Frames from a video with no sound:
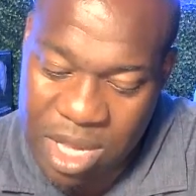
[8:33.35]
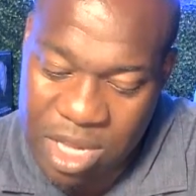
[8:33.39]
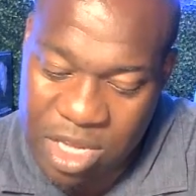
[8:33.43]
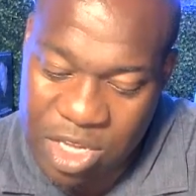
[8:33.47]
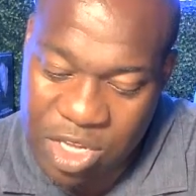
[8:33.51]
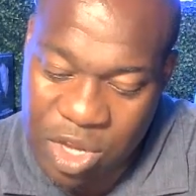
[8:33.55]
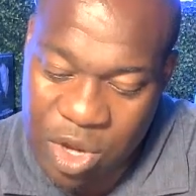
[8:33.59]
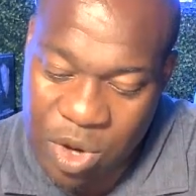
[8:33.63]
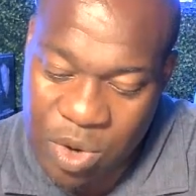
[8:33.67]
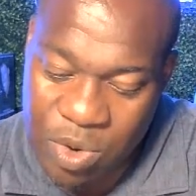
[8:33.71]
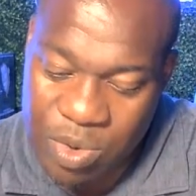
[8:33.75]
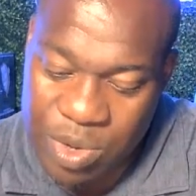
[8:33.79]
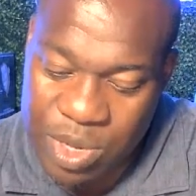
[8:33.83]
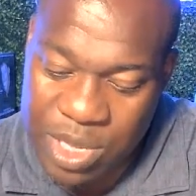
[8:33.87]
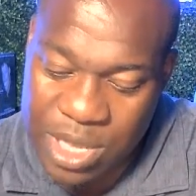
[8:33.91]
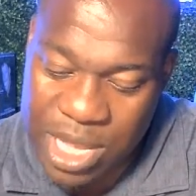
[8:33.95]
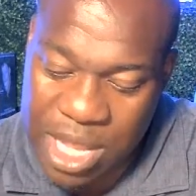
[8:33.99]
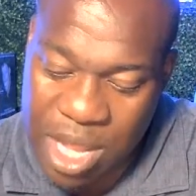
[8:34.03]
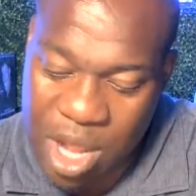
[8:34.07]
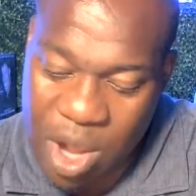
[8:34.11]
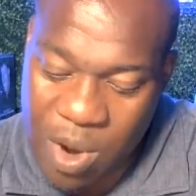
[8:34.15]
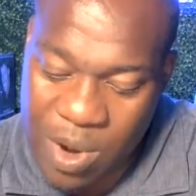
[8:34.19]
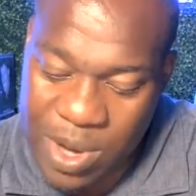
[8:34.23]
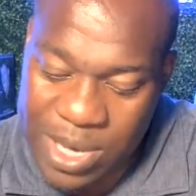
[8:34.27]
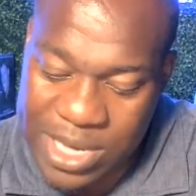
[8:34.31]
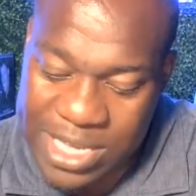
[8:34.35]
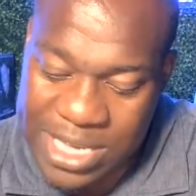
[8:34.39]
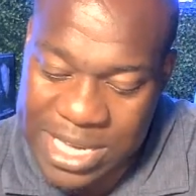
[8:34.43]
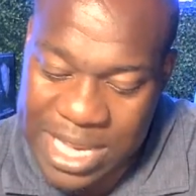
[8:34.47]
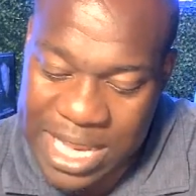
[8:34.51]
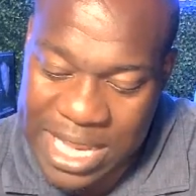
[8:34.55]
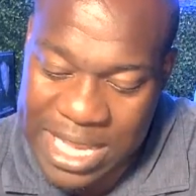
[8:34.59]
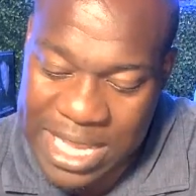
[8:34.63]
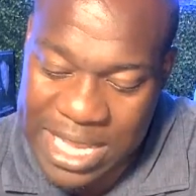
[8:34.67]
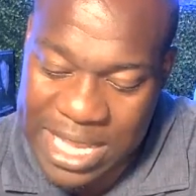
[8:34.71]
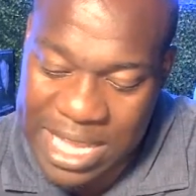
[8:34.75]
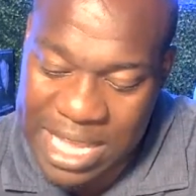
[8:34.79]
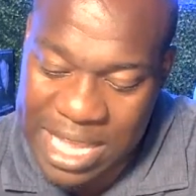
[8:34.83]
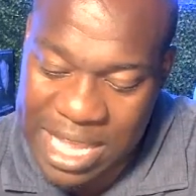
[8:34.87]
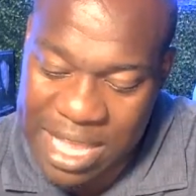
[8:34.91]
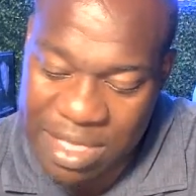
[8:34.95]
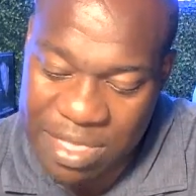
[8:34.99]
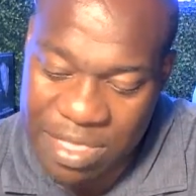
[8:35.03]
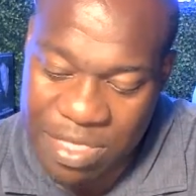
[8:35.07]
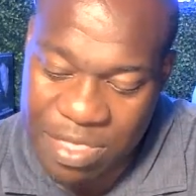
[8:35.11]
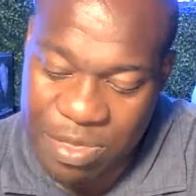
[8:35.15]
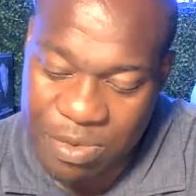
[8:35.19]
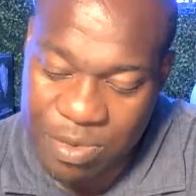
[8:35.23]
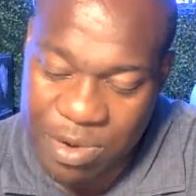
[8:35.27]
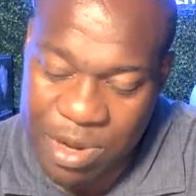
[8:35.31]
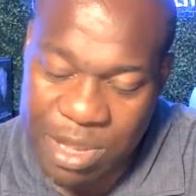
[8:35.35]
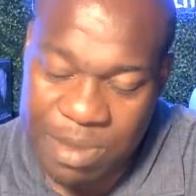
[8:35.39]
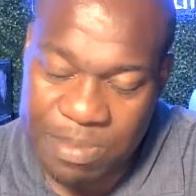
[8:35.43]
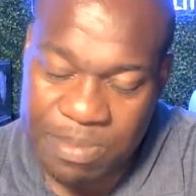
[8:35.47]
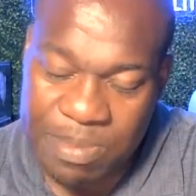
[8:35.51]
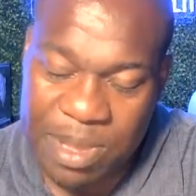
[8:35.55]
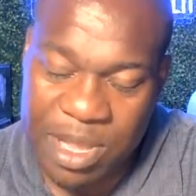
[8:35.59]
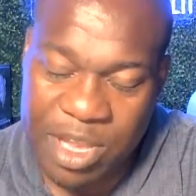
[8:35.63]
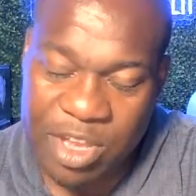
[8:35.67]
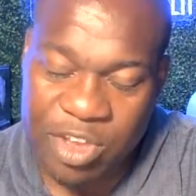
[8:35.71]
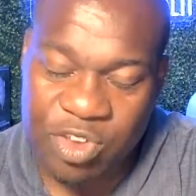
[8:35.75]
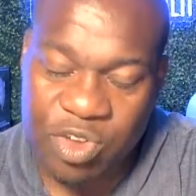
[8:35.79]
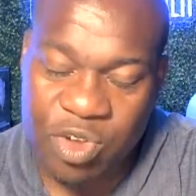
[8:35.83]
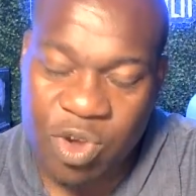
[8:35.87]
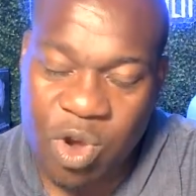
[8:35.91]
So they always say get 3 bids.